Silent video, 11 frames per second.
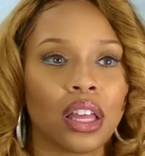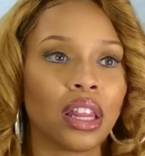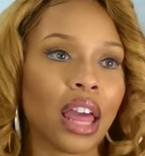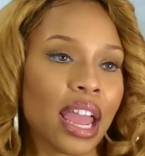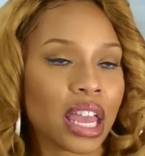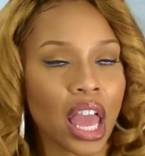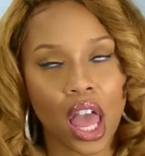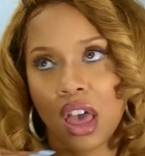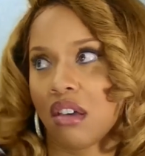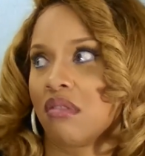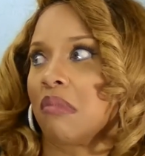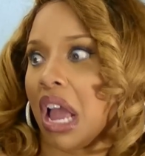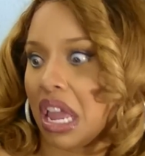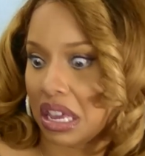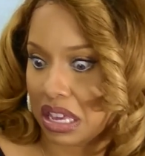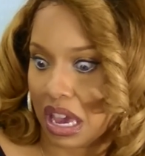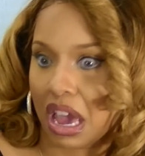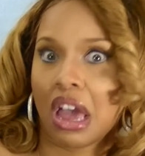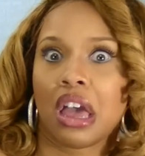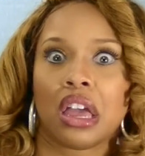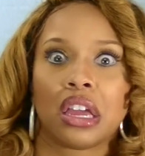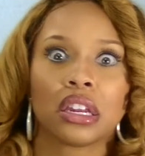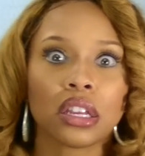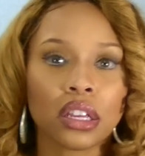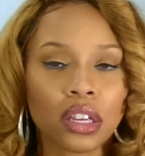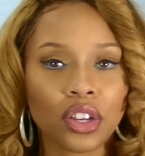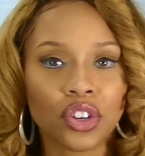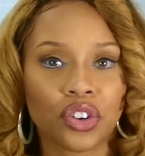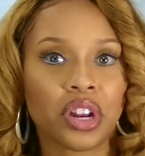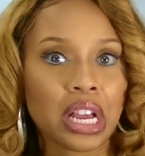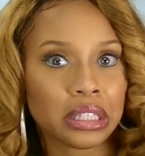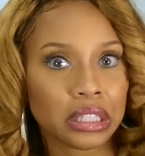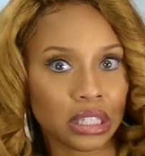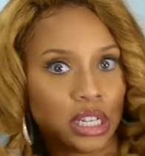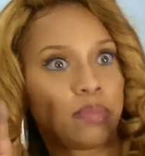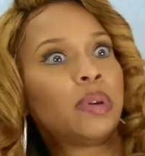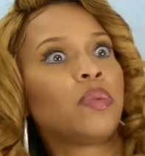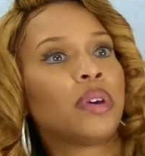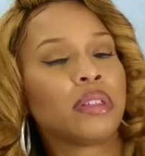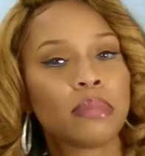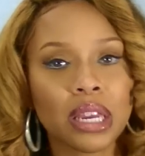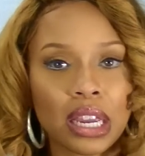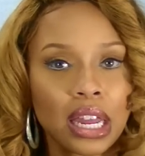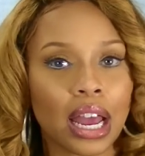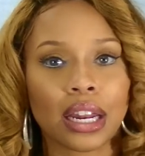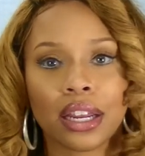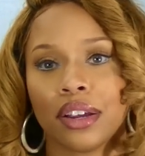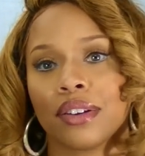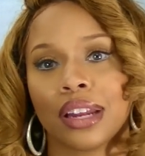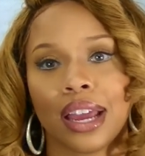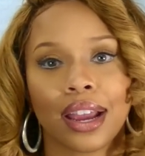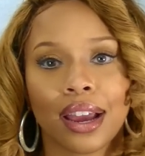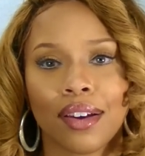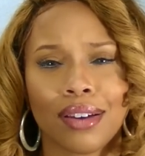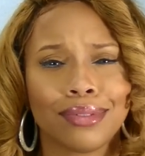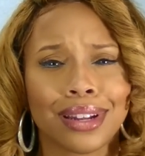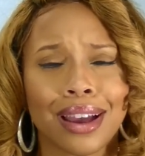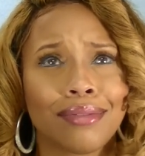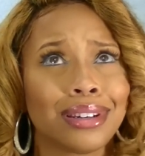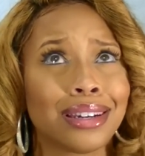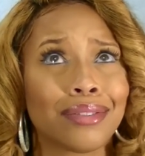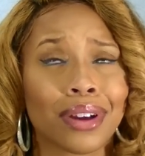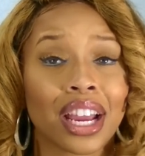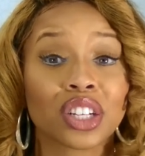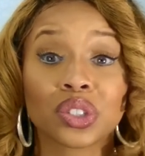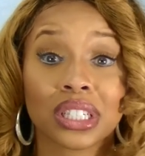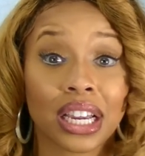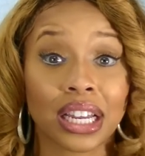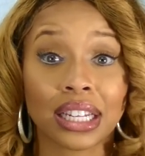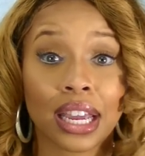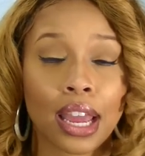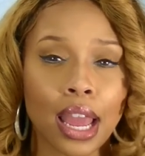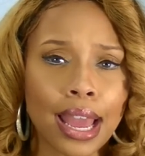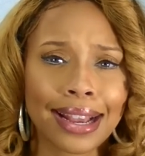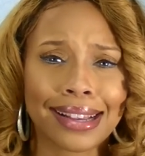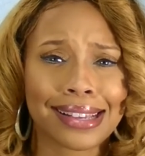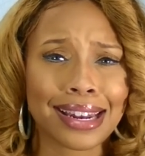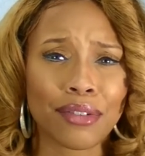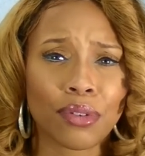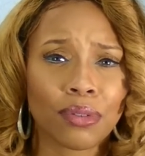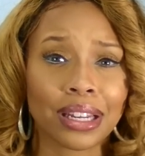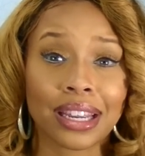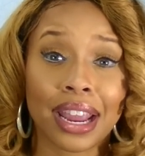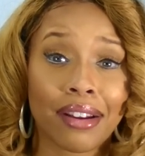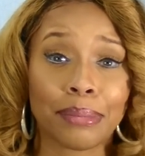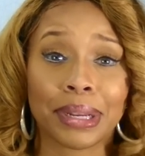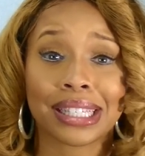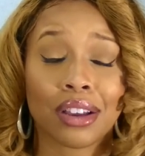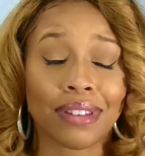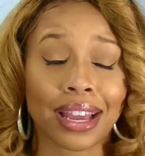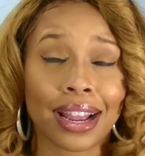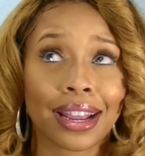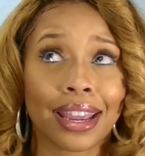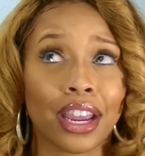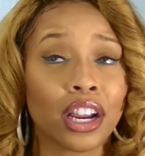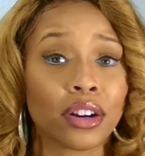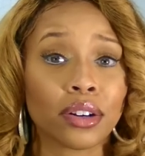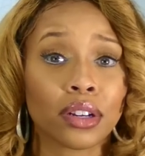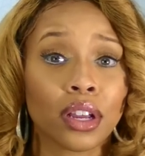like, oh my God, you're not sleeping with me? Get out of here. Like, I've never actually had that, because I never really carried myself like I cared